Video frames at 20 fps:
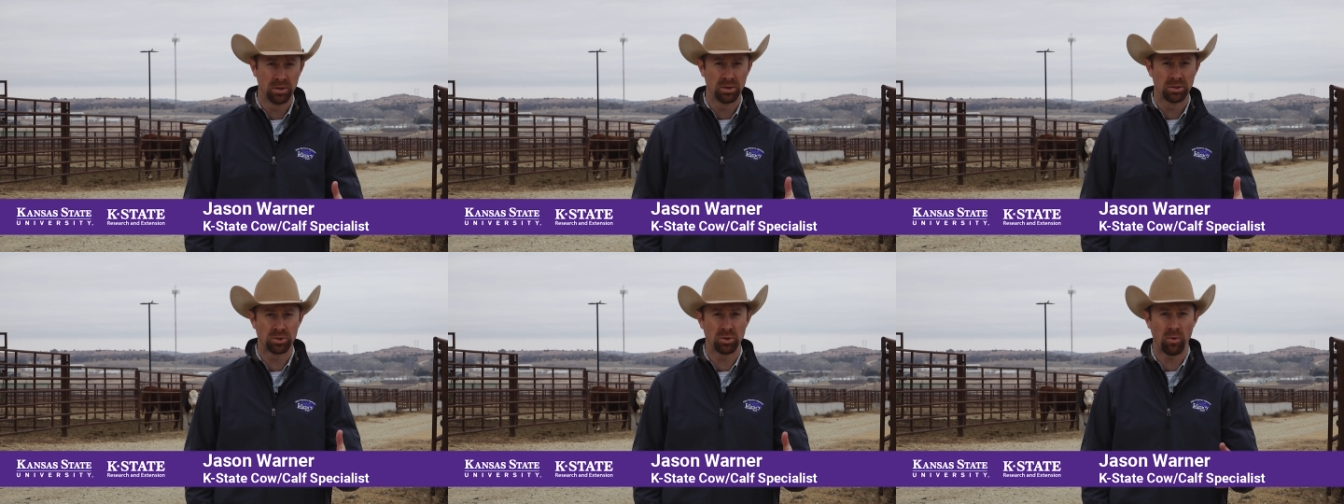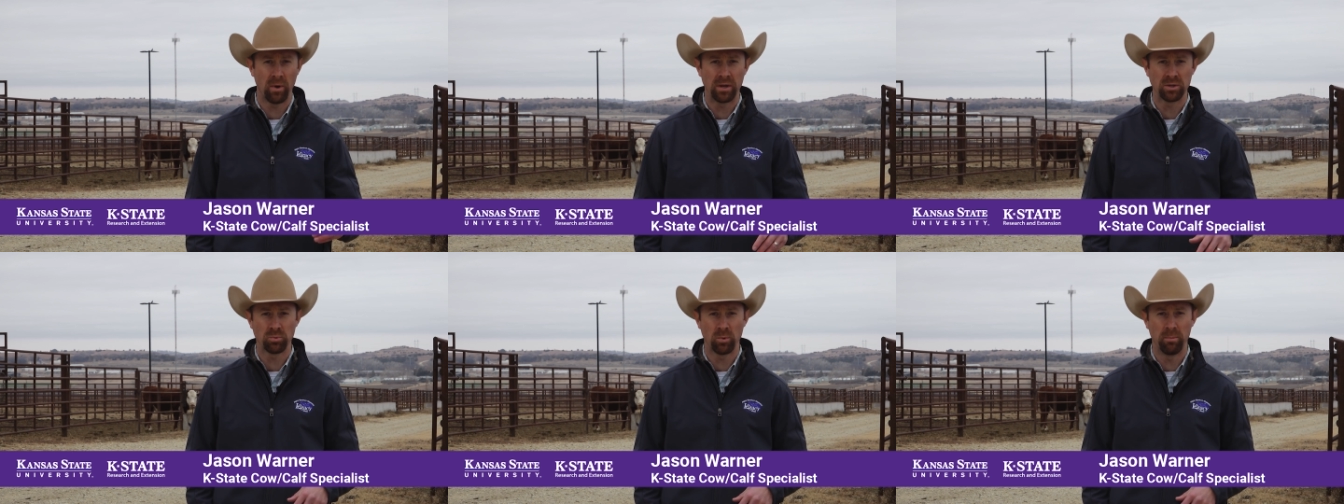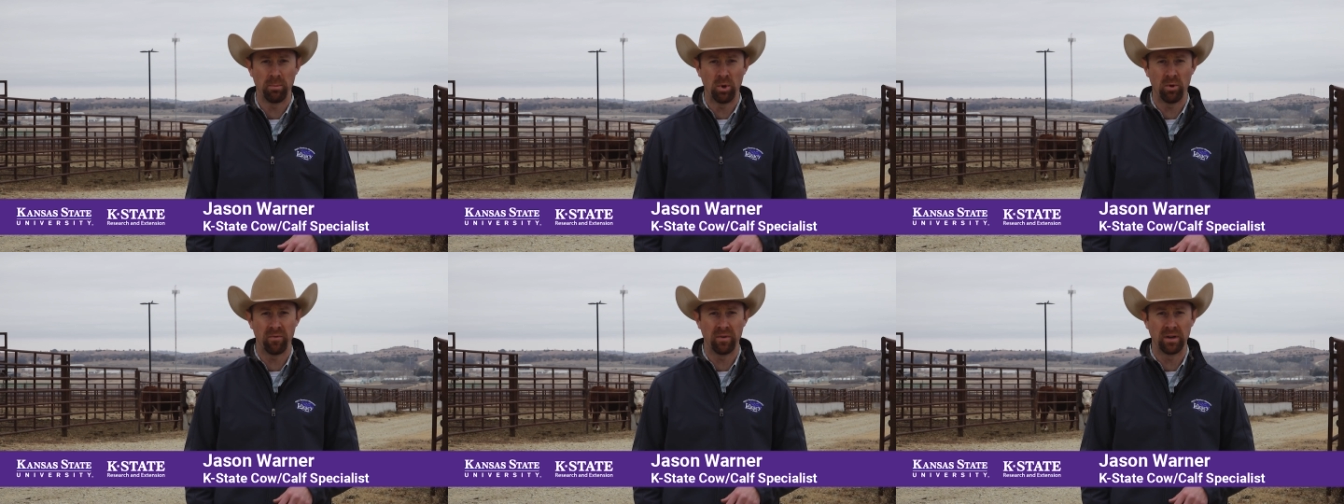So as we
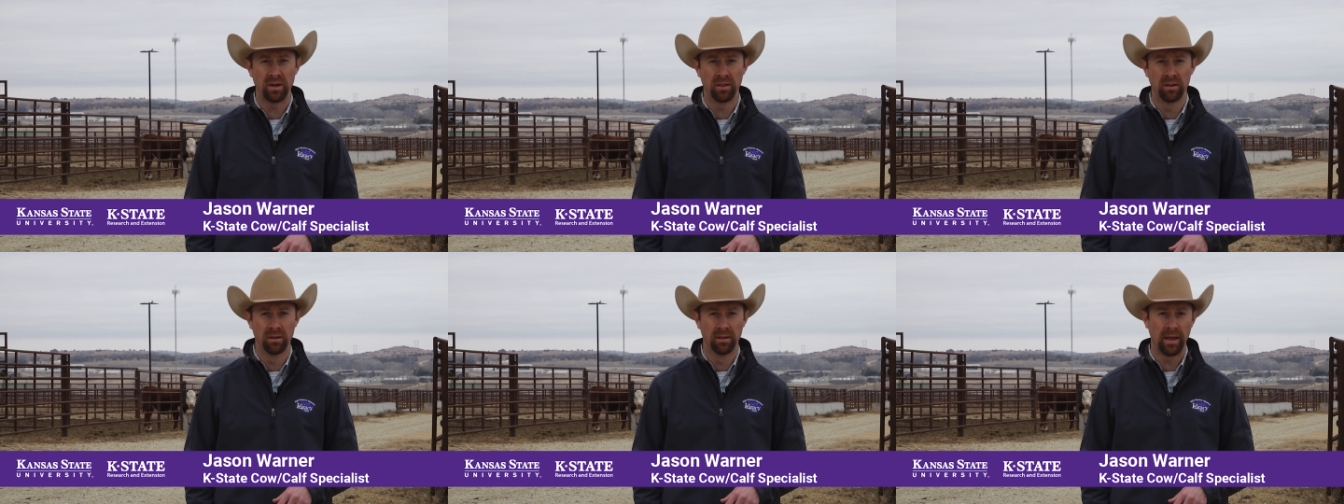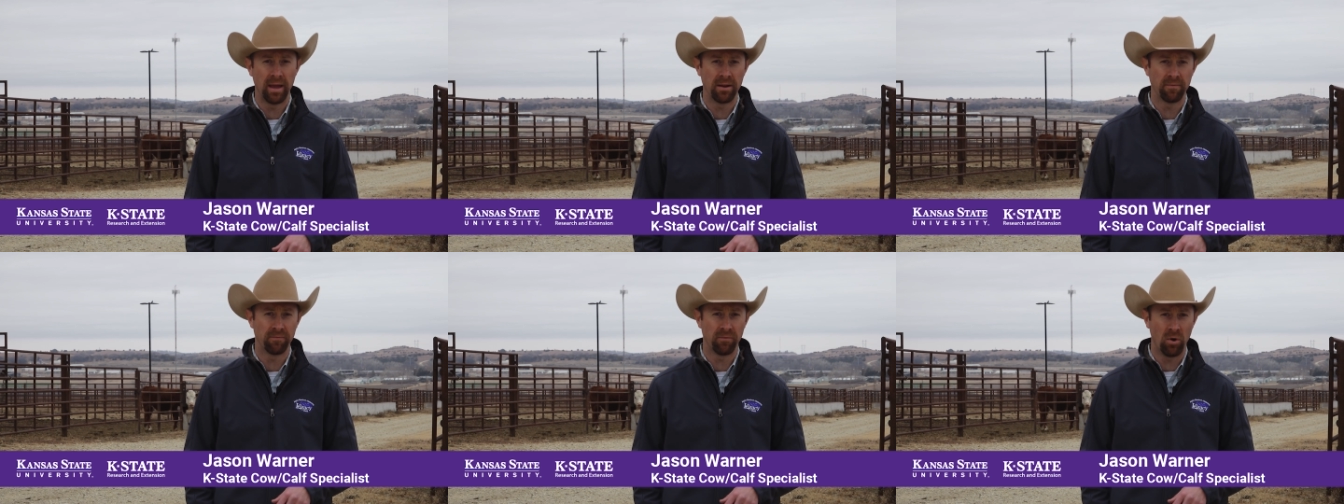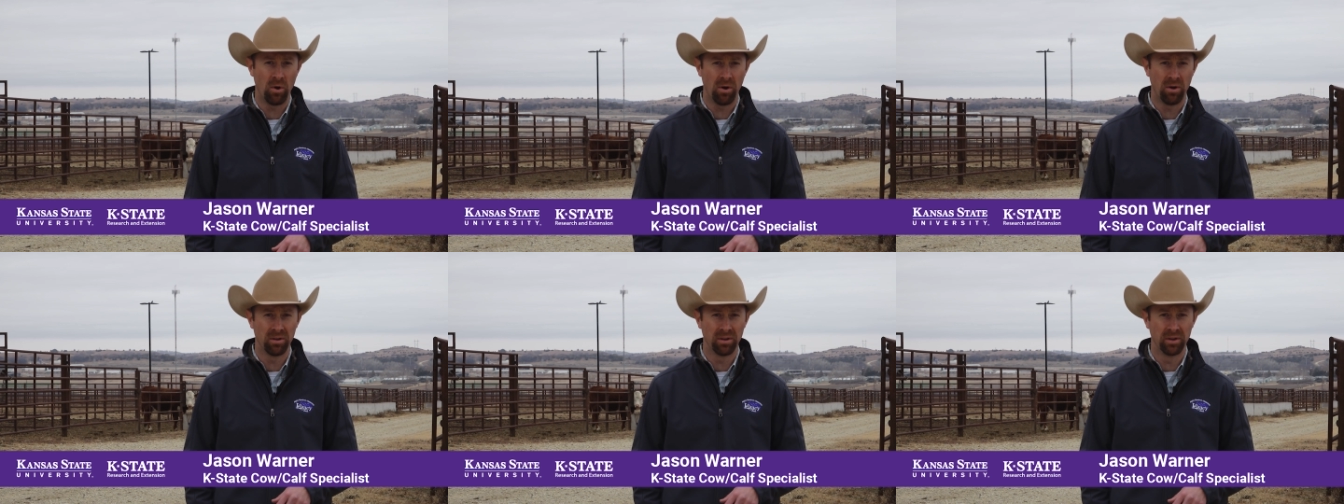move into the late
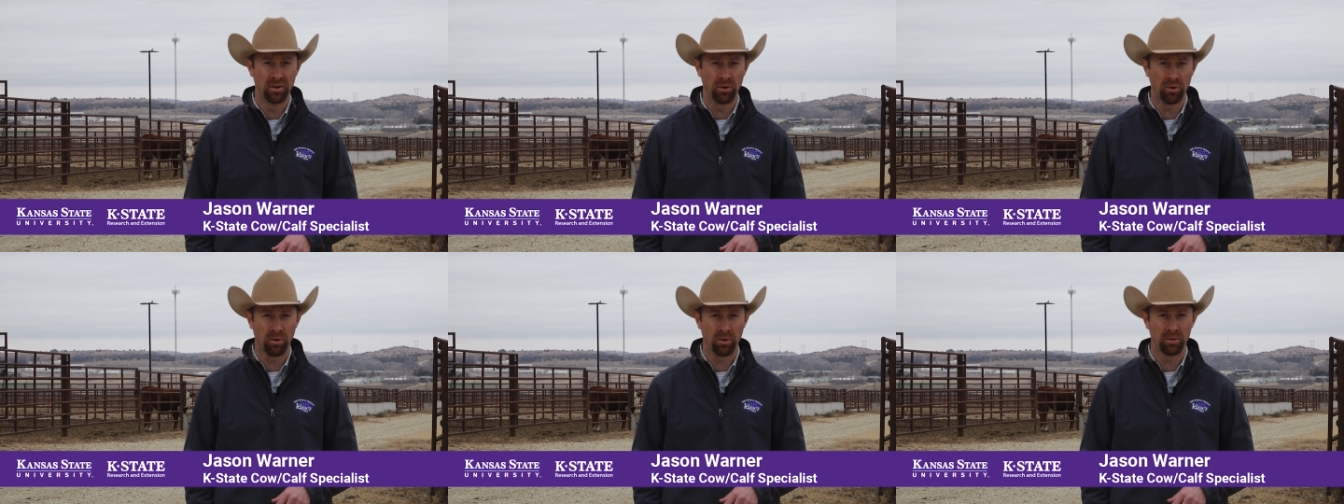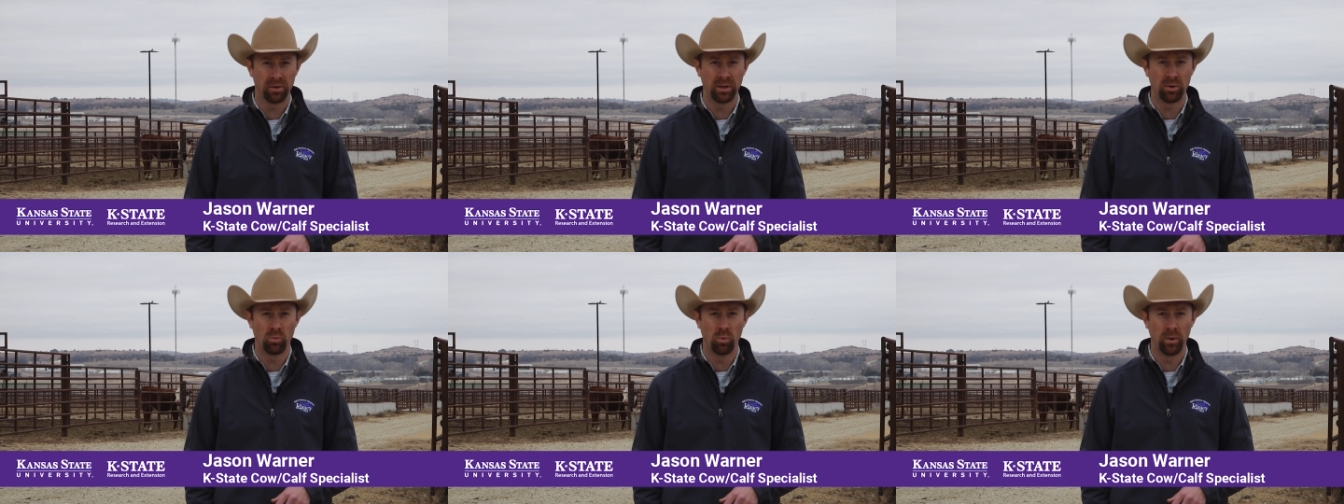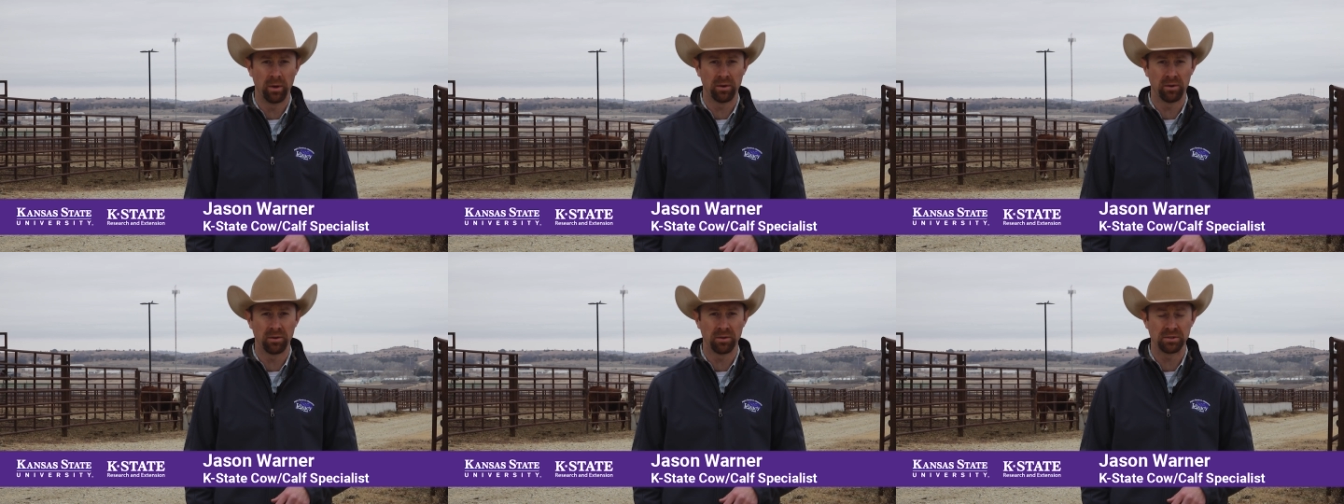fall and early
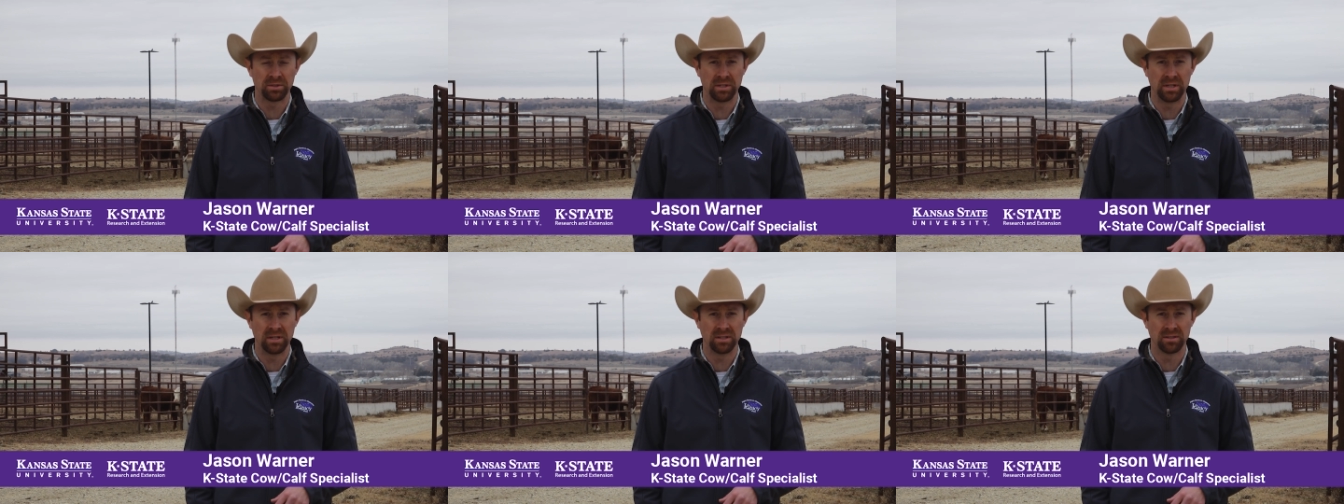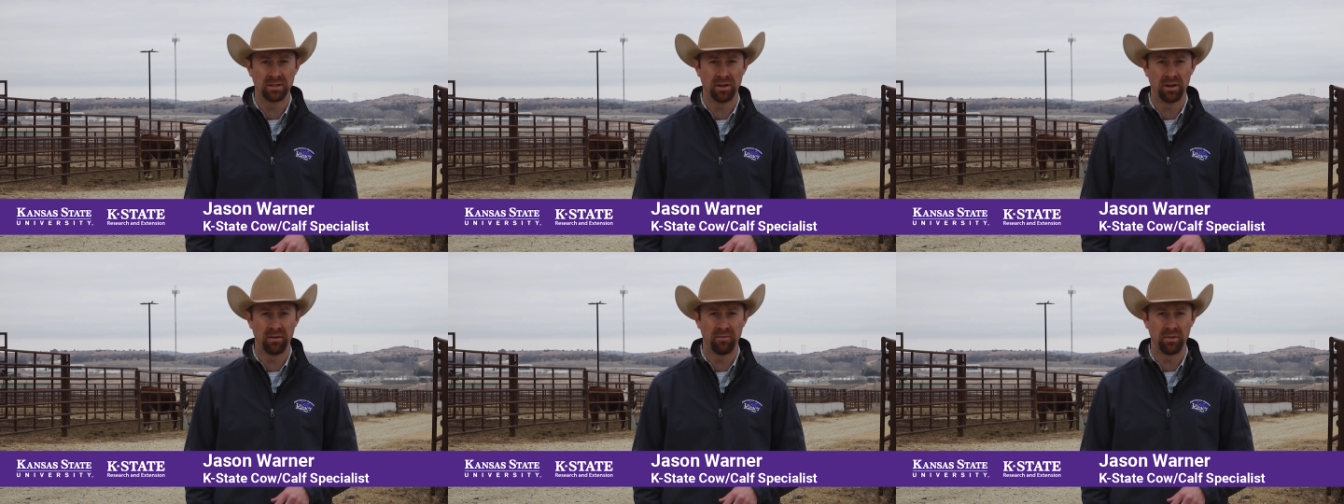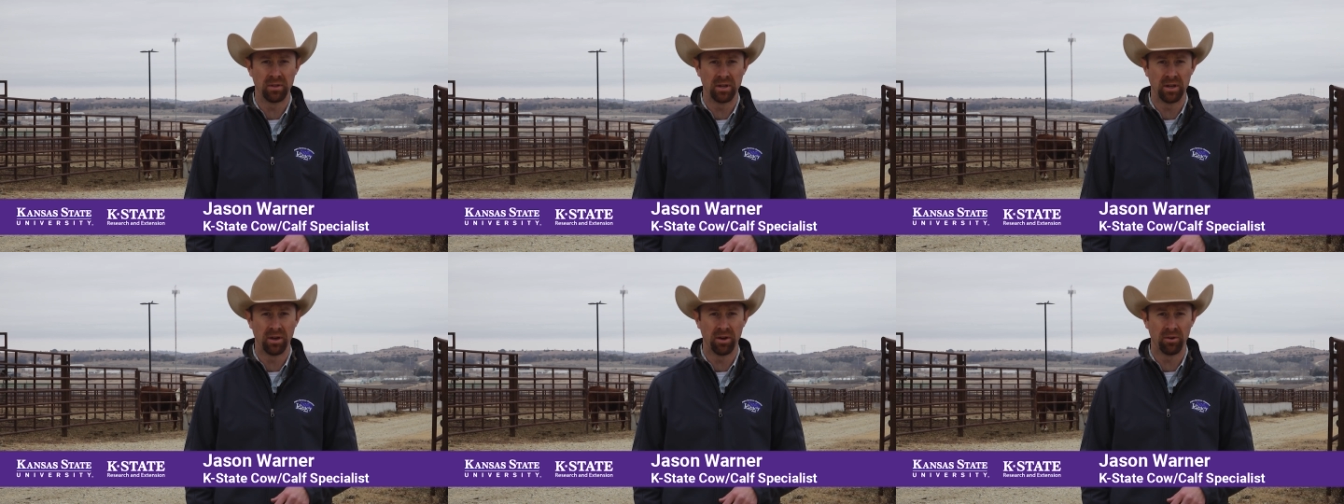winter season of
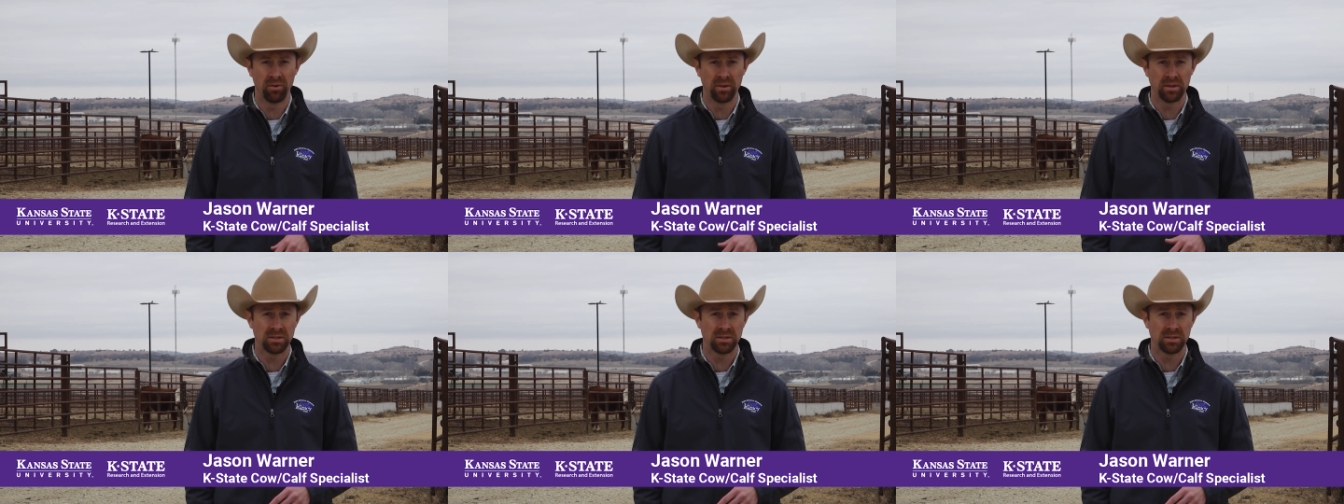the year,